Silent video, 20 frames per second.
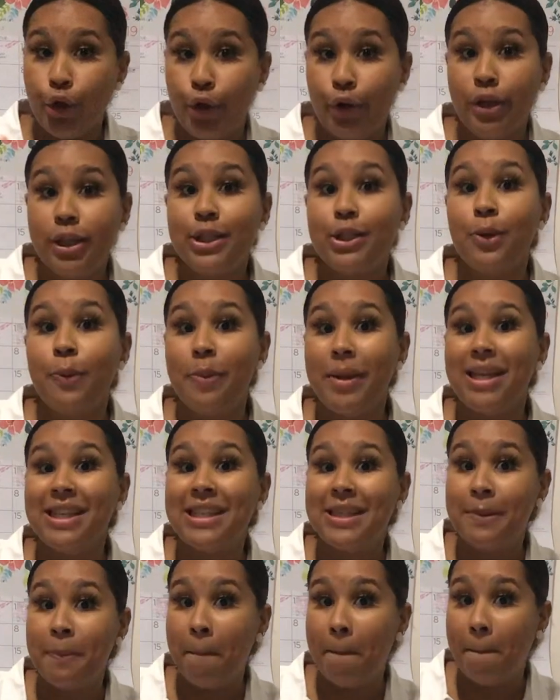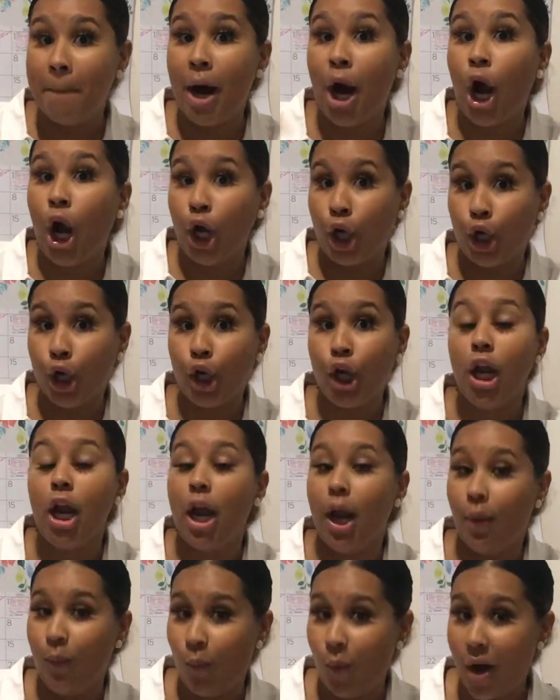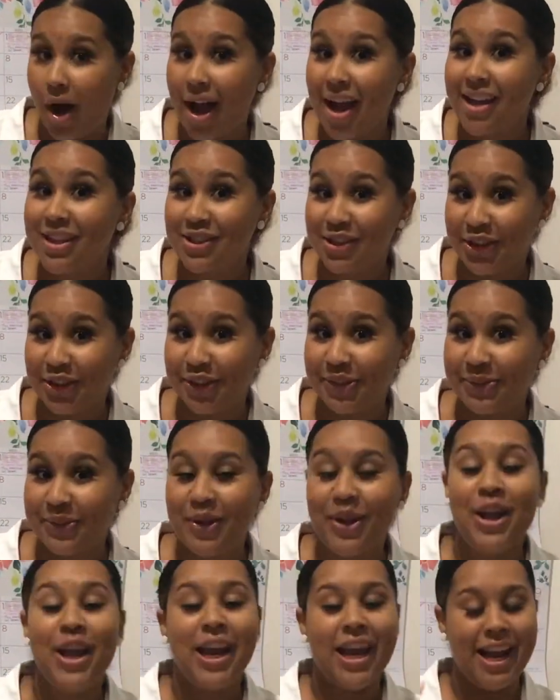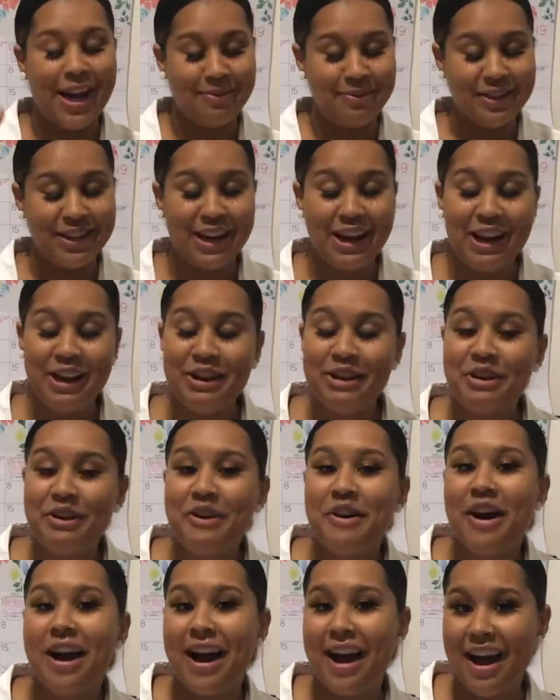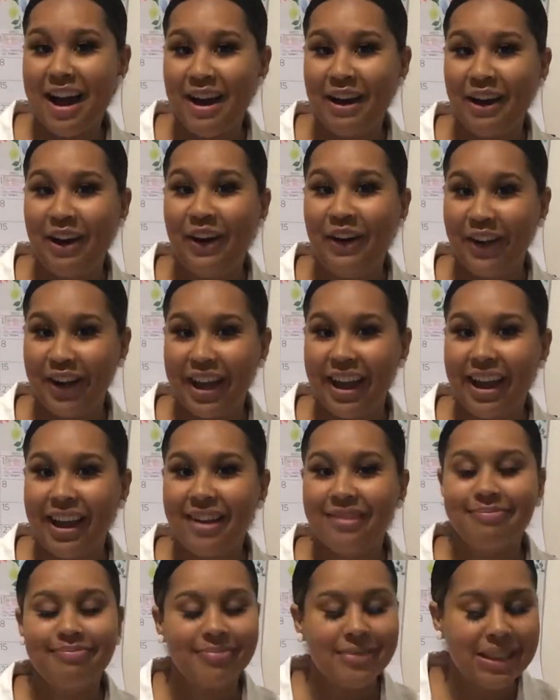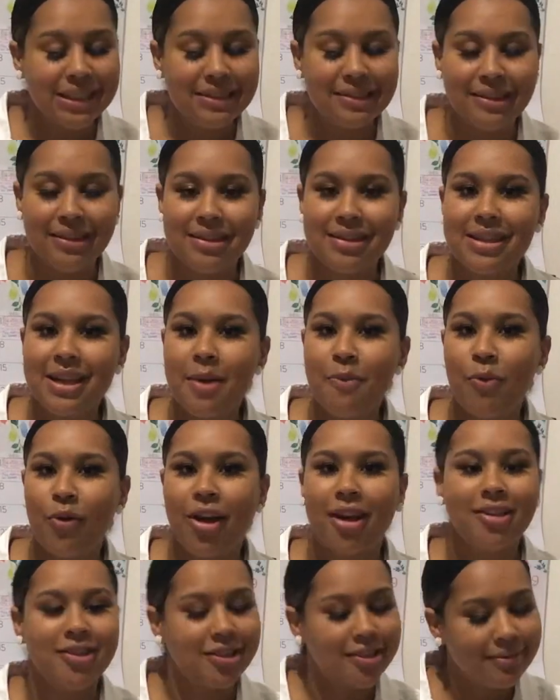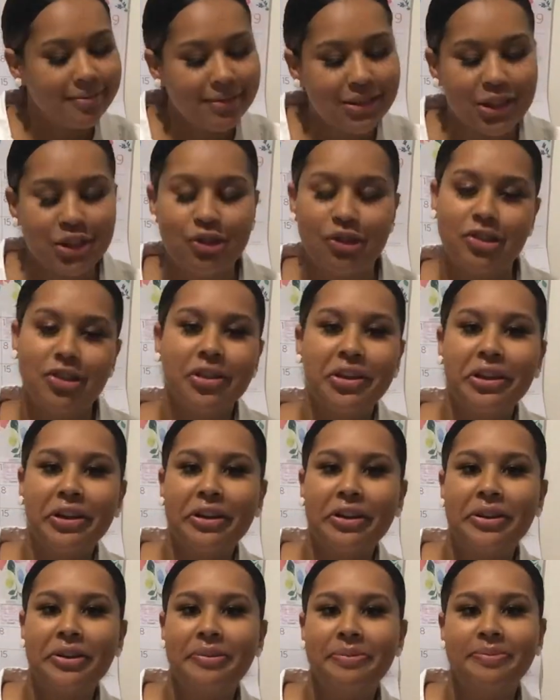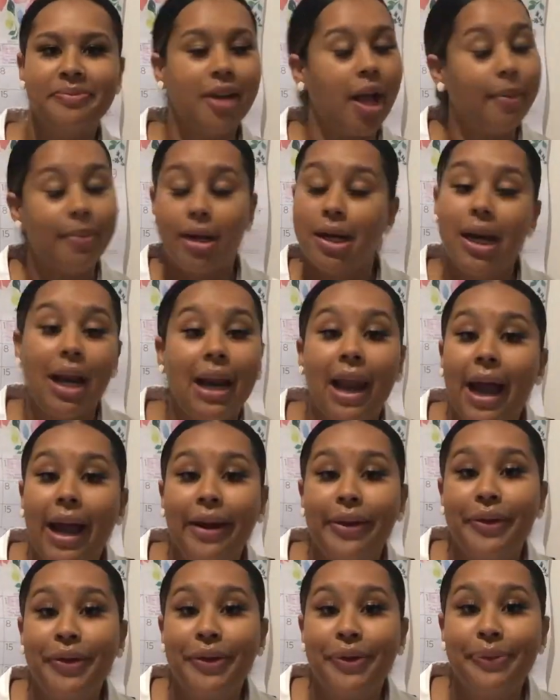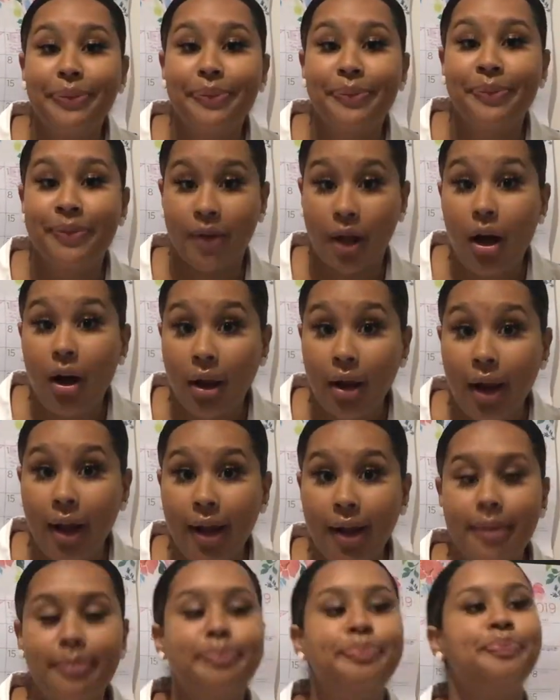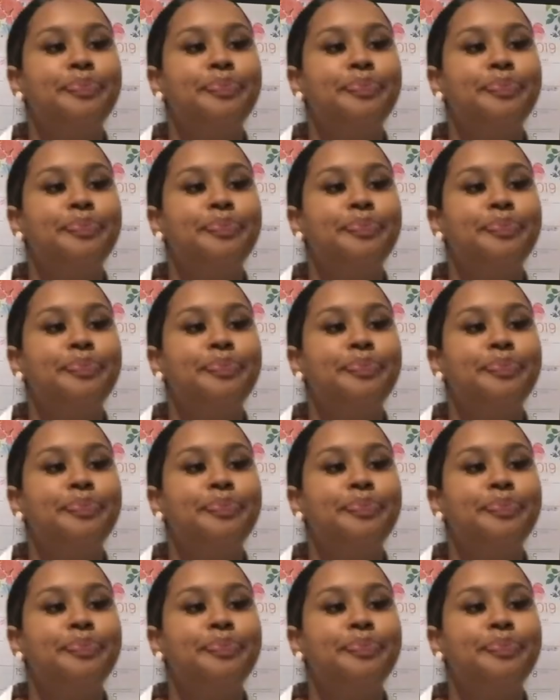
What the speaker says: you need to be smarter and wiser. And I'm gonna let you know how, okay? So just keep watching. Just your girl. I'm not gonna lie to you, okay?